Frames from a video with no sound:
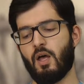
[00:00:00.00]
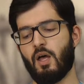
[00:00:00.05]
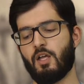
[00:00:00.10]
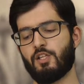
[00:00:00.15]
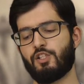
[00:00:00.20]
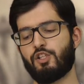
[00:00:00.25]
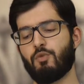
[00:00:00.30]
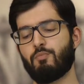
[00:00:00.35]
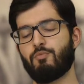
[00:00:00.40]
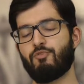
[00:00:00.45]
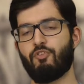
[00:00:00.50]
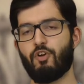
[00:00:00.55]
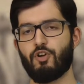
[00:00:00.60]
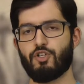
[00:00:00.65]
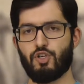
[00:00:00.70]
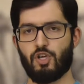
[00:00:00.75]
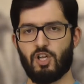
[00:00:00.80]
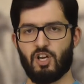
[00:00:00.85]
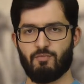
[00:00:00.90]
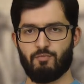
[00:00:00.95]
And so before I
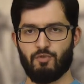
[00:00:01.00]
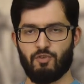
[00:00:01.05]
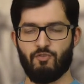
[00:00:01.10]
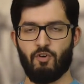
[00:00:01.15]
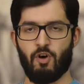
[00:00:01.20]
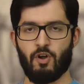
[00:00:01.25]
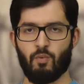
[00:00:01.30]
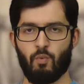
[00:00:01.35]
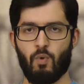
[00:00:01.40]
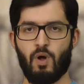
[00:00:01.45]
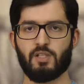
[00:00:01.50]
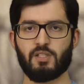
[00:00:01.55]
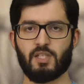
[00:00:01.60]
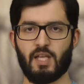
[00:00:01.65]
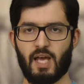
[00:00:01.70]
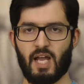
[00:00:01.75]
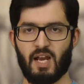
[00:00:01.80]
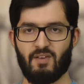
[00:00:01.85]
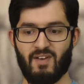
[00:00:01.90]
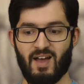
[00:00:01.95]
do kind of move on, whilst I
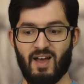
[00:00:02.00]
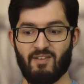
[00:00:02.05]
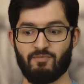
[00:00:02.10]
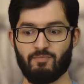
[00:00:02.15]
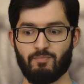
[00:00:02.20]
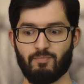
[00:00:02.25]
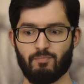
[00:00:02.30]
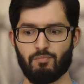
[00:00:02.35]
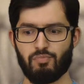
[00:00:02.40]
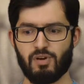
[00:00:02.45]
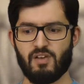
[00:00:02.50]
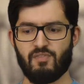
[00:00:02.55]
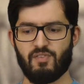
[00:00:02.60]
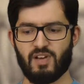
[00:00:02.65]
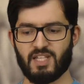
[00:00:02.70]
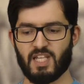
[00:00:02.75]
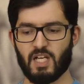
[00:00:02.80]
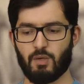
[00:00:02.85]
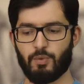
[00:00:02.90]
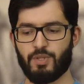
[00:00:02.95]
kind of have briefly
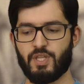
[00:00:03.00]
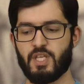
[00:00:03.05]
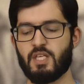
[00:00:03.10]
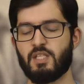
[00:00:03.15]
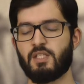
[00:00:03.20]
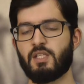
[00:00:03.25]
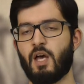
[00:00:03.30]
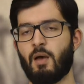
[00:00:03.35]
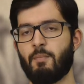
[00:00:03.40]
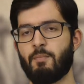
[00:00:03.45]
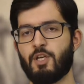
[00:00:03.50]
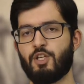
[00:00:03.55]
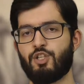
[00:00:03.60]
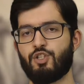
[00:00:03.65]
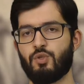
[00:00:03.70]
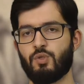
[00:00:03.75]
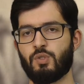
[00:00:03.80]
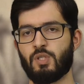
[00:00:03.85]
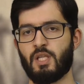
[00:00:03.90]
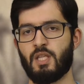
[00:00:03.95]
dealt with these
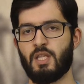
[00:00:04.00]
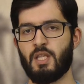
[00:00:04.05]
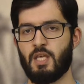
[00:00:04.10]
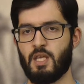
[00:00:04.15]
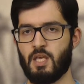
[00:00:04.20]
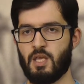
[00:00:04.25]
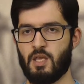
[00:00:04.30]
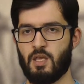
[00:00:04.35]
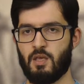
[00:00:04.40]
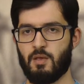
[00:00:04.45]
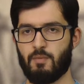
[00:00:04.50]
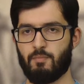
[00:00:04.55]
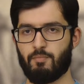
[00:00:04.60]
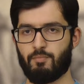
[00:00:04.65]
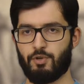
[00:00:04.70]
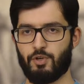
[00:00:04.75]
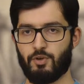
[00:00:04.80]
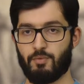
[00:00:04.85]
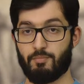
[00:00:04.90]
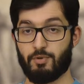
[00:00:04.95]
issues in the
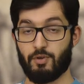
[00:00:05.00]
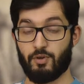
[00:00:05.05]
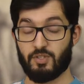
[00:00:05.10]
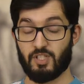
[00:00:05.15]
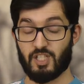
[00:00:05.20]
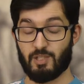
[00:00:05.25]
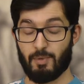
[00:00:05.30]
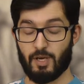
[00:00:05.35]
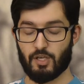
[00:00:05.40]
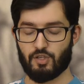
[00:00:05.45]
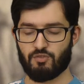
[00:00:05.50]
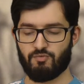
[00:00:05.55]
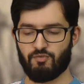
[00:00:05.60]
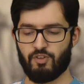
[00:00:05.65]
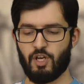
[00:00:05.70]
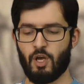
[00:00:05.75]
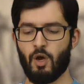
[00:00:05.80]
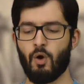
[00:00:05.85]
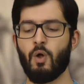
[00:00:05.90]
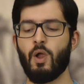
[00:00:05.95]
Puritan spectrum
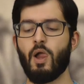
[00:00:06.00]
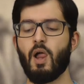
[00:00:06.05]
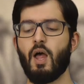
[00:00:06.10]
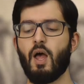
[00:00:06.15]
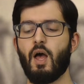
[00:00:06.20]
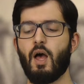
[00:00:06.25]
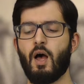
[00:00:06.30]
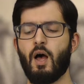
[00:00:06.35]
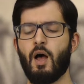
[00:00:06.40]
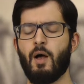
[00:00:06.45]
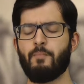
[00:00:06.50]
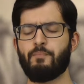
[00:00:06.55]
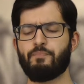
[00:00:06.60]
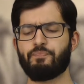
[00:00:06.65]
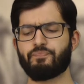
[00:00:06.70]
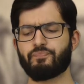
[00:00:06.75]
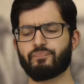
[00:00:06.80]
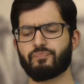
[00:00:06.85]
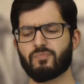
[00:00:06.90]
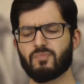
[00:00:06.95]
video, for
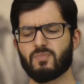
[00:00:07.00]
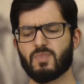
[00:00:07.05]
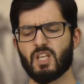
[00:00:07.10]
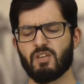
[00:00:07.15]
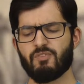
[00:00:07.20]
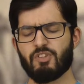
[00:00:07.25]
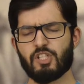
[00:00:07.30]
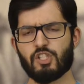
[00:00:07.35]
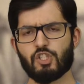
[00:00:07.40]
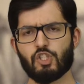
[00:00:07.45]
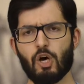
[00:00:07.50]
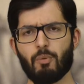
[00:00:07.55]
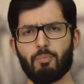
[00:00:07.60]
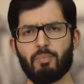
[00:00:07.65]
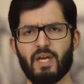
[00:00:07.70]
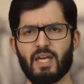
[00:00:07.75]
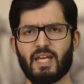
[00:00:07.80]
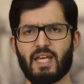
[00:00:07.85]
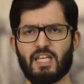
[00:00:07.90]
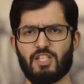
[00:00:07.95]
this
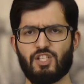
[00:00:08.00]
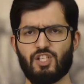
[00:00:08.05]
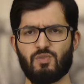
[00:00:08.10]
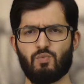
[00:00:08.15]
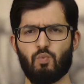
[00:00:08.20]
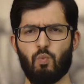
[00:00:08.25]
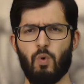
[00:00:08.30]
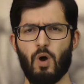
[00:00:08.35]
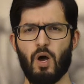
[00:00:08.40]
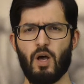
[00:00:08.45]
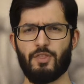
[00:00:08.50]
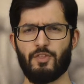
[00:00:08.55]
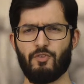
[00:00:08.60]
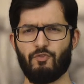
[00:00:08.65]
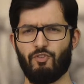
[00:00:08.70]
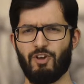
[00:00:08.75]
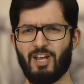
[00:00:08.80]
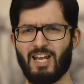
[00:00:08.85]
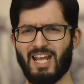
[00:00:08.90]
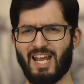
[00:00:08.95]
topic it's just worth
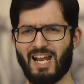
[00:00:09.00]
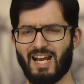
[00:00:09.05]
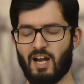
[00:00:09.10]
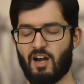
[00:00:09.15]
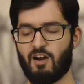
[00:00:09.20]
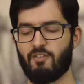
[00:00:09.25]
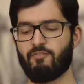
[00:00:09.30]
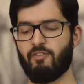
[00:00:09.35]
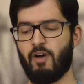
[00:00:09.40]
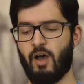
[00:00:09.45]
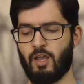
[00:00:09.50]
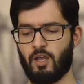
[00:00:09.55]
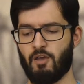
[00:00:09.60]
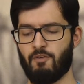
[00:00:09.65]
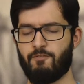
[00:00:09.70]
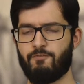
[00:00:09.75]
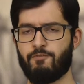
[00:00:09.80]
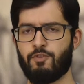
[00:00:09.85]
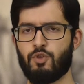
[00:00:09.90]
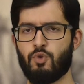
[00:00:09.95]
really clarifying a
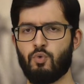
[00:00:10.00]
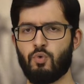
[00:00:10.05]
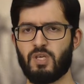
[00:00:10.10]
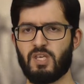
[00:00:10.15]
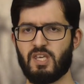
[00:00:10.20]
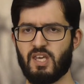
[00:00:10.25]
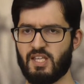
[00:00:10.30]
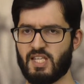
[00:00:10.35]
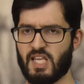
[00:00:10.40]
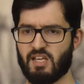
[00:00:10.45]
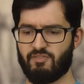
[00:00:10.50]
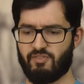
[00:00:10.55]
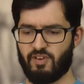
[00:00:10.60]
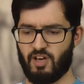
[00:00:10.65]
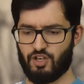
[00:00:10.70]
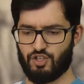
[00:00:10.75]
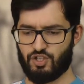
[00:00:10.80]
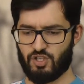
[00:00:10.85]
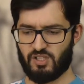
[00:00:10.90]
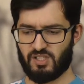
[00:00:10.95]
few key
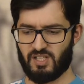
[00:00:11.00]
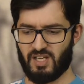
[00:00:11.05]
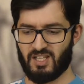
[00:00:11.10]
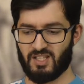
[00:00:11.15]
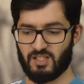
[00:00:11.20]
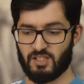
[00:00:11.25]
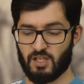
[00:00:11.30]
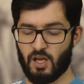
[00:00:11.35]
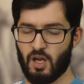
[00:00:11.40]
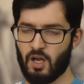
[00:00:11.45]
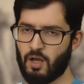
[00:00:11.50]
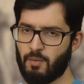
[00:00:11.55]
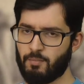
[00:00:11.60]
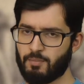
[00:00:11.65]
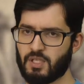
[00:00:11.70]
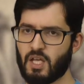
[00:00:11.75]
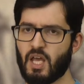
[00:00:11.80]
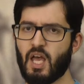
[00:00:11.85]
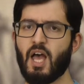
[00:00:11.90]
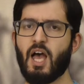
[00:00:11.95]
definitions and
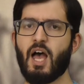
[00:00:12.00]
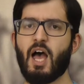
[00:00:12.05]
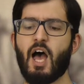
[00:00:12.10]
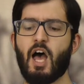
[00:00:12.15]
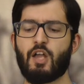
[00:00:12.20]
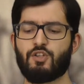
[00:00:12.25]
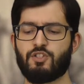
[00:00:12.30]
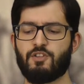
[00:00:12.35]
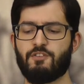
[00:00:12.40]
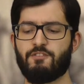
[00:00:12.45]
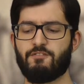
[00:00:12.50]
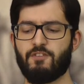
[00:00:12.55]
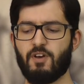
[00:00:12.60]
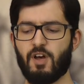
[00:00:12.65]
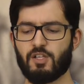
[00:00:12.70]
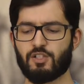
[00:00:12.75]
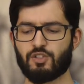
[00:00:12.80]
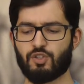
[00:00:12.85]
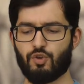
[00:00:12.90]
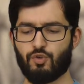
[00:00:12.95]
terms. And so the
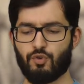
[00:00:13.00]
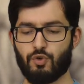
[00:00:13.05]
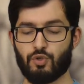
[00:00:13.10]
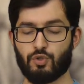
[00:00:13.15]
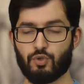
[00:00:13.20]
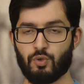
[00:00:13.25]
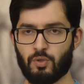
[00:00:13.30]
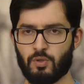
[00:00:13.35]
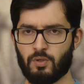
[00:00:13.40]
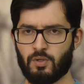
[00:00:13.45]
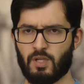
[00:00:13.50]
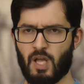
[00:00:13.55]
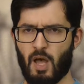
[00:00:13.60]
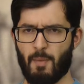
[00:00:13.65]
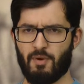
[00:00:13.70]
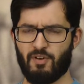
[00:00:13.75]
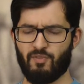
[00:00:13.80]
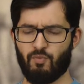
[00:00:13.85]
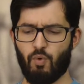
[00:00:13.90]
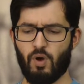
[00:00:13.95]
first crucial
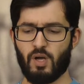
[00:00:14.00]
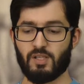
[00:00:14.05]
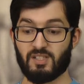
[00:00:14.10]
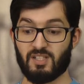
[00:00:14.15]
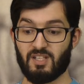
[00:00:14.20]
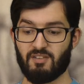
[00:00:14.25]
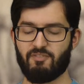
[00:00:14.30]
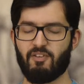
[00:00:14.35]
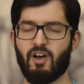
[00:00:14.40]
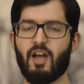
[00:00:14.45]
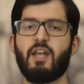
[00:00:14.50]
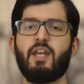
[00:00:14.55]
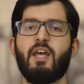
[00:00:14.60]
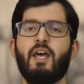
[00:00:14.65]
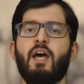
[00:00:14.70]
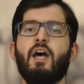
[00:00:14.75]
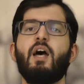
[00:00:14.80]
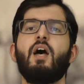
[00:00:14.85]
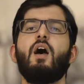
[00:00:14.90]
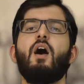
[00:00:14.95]
couple of words to define
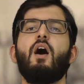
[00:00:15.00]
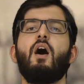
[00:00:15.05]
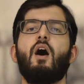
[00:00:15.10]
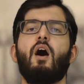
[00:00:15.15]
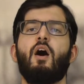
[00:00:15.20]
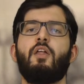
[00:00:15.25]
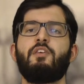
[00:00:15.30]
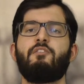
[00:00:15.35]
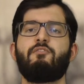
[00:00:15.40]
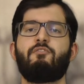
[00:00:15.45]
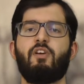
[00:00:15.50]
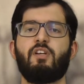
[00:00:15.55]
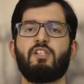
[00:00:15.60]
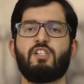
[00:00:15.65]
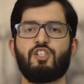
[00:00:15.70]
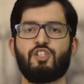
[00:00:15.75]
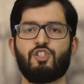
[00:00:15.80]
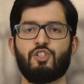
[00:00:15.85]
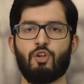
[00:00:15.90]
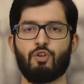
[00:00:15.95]
here are the
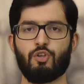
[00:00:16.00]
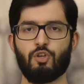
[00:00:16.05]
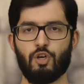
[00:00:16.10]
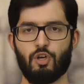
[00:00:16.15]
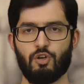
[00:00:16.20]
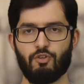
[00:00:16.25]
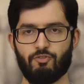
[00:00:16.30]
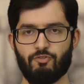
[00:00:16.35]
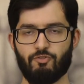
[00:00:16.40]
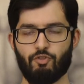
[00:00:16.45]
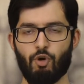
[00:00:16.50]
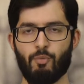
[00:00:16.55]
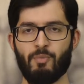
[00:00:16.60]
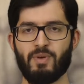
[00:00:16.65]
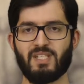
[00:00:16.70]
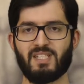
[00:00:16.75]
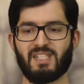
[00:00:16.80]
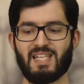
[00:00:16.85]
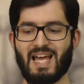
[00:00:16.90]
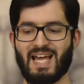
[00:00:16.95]
phrases
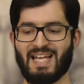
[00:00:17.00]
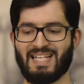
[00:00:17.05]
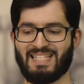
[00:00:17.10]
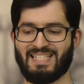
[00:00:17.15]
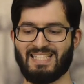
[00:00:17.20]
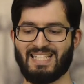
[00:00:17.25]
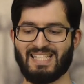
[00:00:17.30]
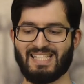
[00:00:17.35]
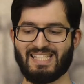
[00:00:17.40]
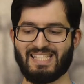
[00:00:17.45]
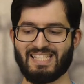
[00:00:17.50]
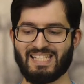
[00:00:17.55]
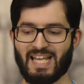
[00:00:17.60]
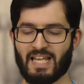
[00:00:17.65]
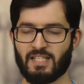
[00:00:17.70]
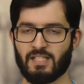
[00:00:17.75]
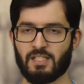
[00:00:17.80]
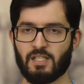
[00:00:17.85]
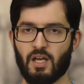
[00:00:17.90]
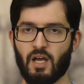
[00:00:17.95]
non-conformist and
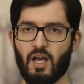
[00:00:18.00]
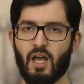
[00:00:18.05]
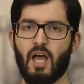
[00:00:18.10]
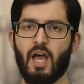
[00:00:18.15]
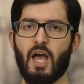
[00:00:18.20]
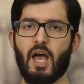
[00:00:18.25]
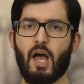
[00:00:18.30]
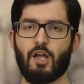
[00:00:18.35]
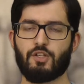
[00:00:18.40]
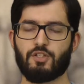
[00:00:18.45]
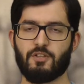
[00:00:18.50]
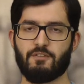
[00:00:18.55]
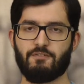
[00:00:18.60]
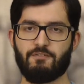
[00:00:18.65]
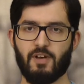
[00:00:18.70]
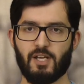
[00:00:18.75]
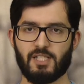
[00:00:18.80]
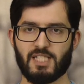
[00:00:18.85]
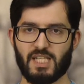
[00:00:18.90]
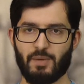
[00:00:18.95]
dissenter. And so the
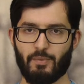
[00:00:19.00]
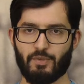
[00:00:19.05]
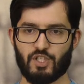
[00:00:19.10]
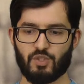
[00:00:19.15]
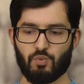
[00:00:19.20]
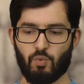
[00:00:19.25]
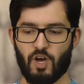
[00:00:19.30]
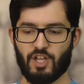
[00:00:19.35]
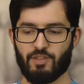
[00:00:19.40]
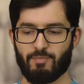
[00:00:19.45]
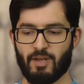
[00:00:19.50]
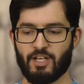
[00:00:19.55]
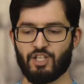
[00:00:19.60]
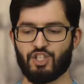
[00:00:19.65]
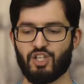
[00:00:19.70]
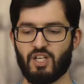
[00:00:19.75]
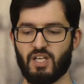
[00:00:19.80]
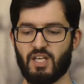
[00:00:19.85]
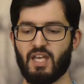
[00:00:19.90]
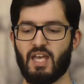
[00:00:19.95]
first thing which is worth
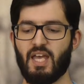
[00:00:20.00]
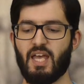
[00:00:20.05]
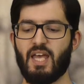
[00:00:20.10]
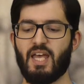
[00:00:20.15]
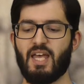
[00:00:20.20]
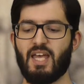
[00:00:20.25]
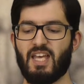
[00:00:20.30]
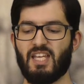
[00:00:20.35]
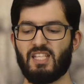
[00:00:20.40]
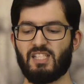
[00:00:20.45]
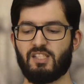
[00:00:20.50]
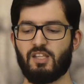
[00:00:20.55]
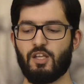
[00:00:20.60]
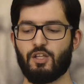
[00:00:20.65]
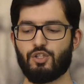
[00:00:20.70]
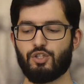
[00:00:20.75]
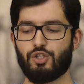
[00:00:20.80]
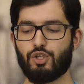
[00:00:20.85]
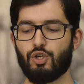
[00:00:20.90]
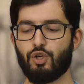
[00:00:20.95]
mentioning is the
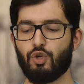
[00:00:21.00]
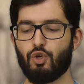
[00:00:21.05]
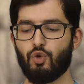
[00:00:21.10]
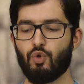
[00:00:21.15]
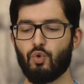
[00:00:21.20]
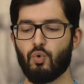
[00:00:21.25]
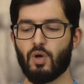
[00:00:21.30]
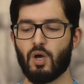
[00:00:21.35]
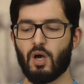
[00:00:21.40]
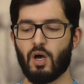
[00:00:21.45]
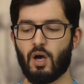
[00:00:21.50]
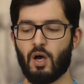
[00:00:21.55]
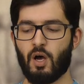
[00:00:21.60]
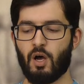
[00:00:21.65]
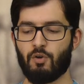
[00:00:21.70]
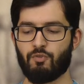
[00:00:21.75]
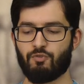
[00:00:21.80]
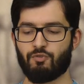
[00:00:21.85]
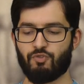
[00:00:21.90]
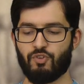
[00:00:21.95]
two
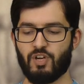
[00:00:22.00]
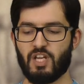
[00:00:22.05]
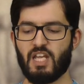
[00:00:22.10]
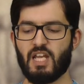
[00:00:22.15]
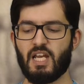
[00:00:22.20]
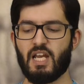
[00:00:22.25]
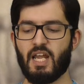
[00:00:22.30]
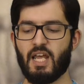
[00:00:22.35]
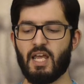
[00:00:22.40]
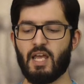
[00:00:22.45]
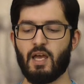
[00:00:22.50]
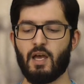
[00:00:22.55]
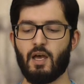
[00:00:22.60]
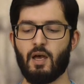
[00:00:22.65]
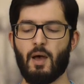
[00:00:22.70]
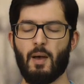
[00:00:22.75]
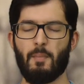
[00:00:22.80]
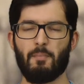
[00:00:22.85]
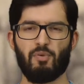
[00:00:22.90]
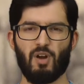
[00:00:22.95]
are really
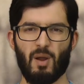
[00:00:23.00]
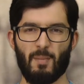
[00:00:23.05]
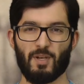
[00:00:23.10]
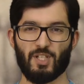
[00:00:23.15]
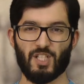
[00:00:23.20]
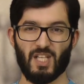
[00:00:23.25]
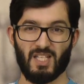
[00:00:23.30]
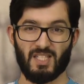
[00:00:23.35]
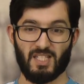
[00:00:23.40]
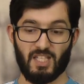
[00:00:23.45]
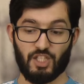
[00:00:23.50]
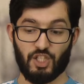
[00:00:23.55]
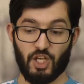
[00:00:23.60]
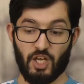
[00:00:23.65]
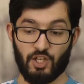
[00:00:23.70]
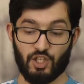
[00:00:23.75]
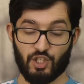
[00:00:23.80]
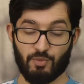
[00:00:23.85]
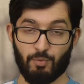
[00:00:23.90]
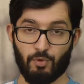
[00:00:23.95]
pretty much
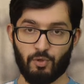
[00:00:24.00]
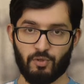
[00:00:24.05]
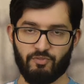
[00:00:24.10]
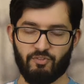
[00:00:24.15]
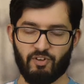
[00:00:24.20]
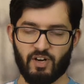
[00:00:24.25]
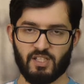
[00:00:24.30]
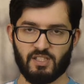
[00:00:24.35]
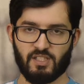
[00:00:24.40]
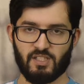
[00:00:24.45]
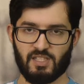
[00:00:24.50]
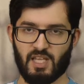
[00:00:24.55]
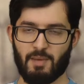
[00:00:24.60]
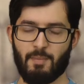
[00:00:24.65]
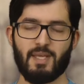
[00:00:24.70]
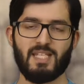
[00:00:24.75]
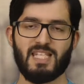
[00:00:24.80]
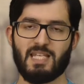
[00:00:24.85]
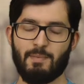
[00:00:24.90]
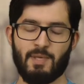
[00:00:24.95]
interchangeable phrases. They
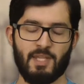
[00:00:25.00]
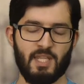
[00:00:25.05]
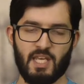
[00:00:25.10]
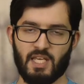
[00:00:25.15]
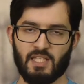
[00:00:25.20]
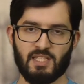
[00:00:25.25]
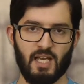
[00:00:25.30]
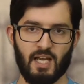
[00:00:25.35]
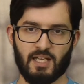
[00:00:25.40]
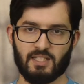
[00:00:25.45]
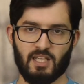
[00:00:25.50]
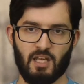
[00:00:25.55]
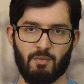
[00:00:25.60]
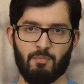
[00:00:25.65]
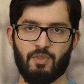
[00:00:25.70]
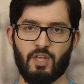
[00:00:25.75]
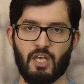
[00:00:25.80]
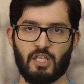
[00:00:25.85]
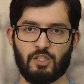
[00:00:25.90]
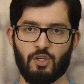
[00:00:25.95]
basically mean the exact same
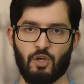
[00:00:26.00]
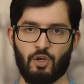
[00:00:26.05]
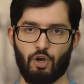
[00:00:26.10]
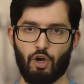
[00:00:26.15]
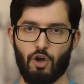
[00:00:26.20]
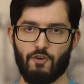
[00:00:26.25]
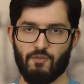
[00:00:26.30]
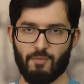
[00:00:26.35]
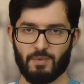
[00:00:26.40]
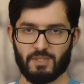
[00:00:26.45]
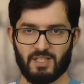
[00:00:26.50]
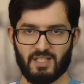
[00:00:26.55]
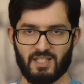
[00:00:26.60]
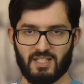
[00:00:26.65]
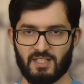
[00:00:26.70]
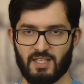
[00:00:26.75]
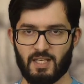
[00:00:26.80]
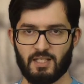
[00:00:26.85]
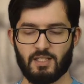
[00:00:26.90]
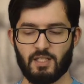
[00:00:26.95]
thing. So a non-conformist and
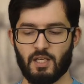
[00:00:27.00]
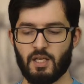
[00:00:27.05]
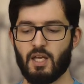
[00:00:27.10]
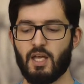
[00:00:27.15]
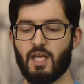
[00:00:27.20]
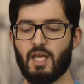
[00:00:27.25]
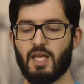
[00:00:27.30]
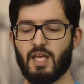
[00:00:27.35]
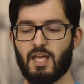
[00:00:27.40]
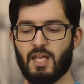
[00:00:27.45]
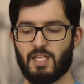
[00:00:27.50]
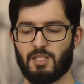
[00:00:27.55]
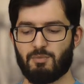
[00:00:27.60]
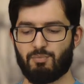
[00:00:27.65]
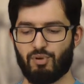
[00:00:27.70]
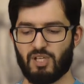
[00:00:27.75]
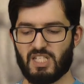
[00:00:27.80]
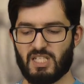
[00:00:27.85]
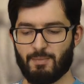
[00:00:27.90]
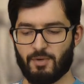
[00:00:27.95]
dissenter is
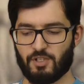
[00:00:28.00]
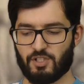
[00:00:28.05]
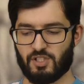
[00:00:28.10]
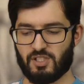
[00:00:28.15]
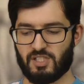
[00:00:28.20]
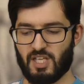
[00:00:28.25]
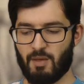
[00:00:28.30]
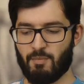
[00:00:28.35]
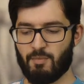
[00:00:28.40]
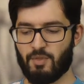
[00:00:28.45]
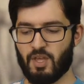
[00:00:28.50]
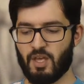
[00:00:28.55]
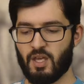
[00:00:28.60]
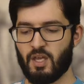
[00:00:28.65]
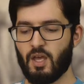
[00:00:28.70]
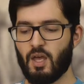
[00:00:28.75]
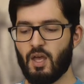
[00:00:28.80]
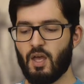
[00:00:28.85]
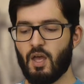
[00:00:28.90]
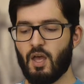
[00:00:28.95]
pretty much the same
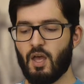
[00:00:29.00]
thing.